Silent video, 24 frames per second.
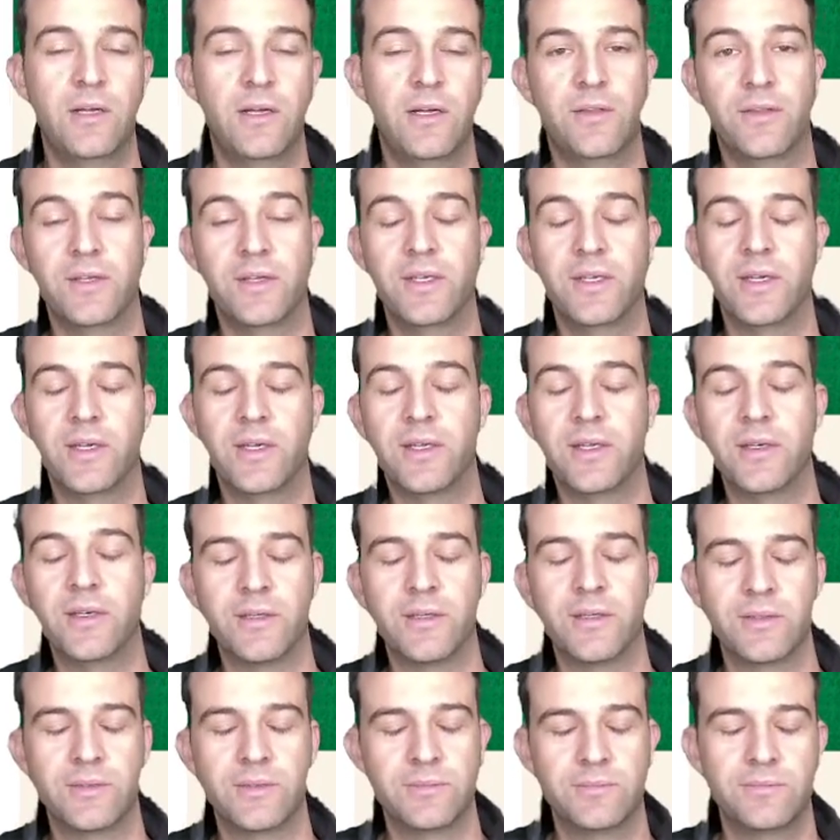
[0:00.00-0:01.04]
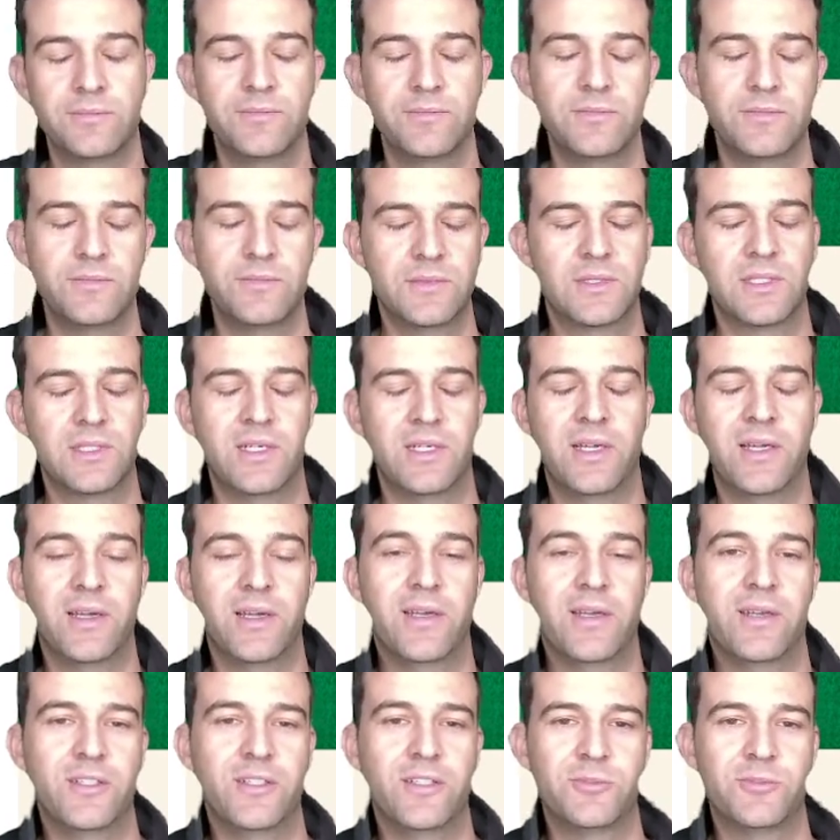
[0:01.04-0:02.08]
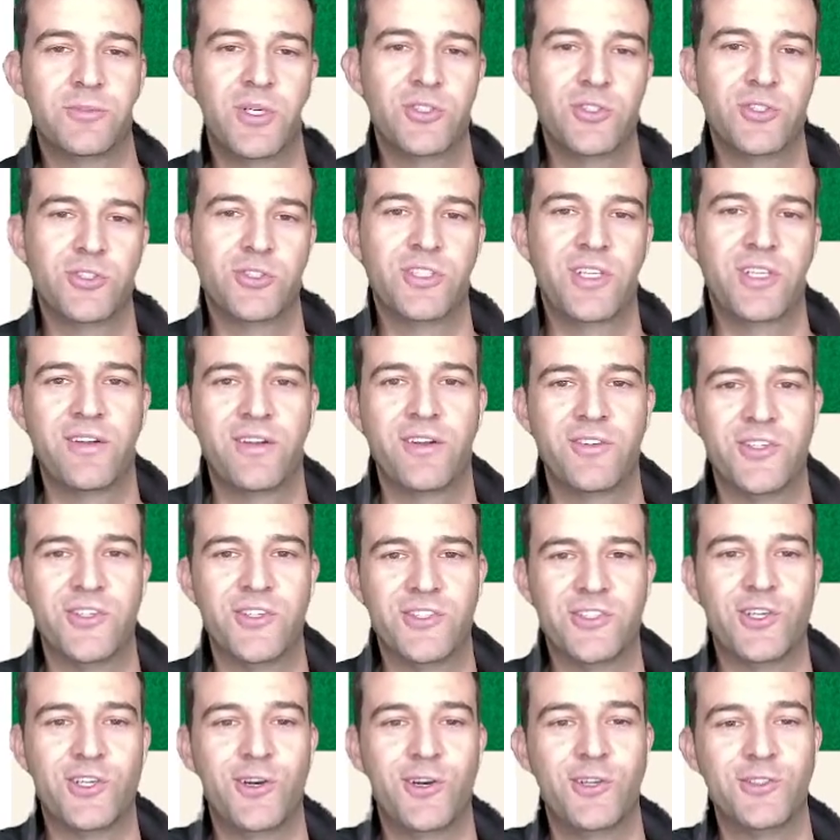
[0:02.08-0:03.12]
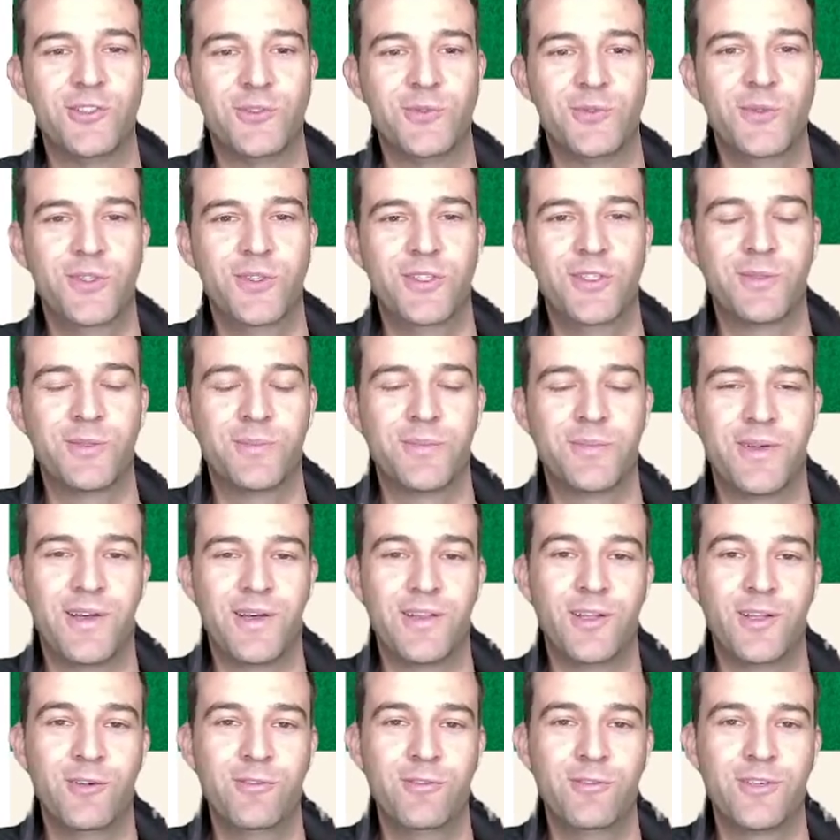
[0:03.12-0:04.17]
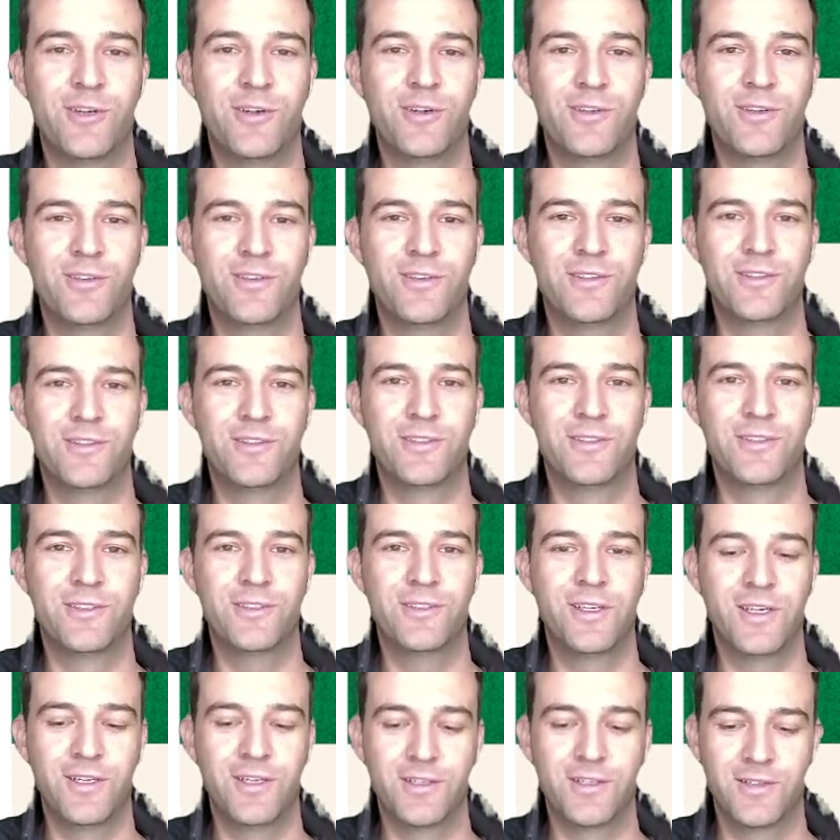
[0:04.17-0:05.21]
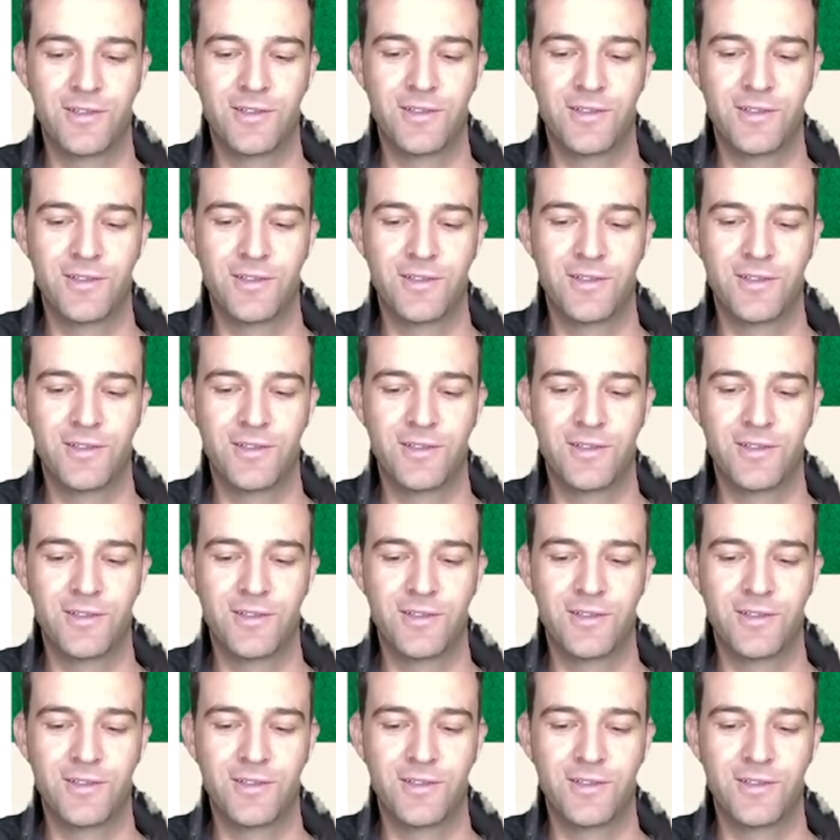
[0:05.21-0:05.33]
The end. And a special shout out to Charles and William. I love y'all. Good night.